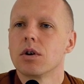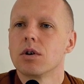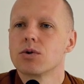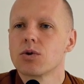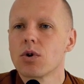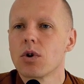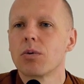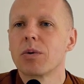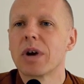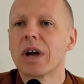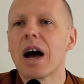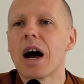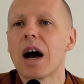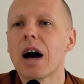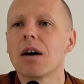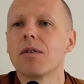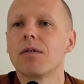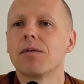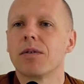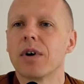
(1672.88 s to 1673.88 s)
Sure, we
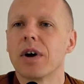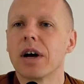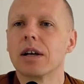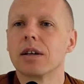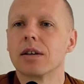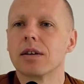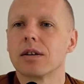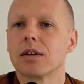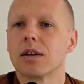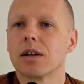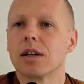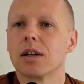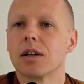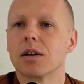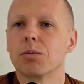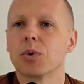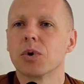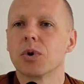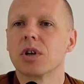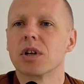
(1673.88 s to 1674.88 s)
have faith in
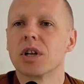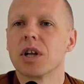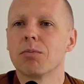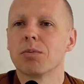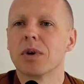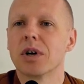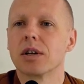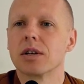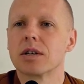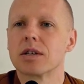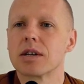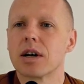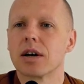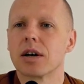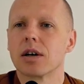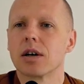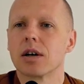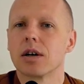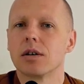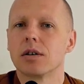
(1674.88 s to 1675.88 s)
the Buddha, Dhamma and the
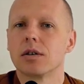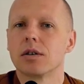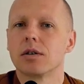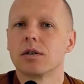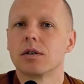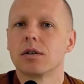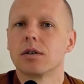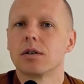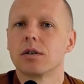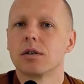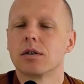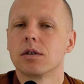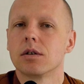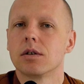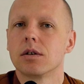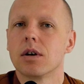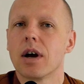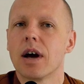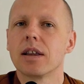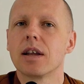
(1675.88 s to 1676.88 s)
Sangha.
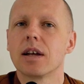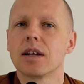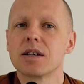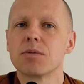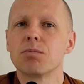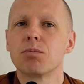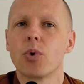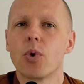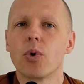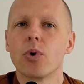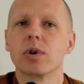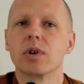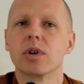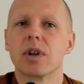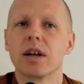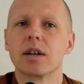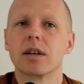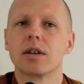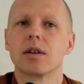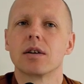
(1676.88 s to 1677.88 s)
And that's important.
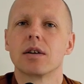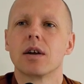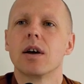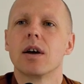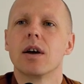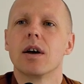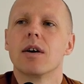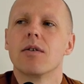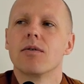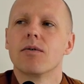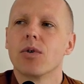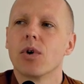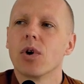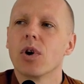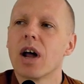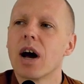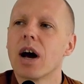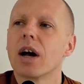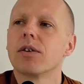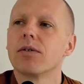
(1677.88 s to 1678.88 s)
That for a
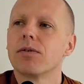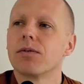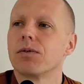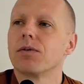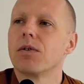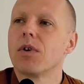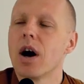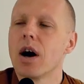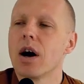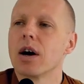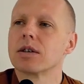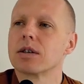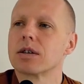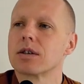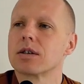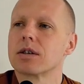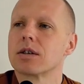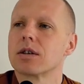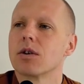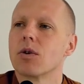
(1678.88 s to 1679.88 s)
lot of
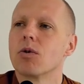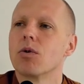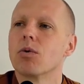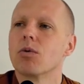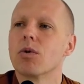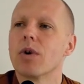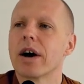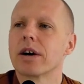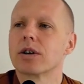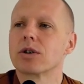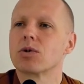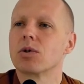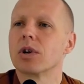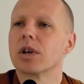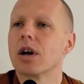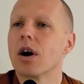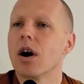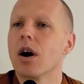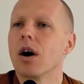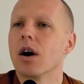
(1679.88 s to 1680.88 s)
us who
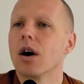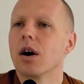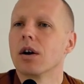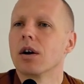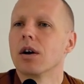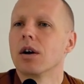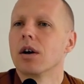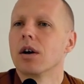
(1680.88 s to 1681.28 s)
actually are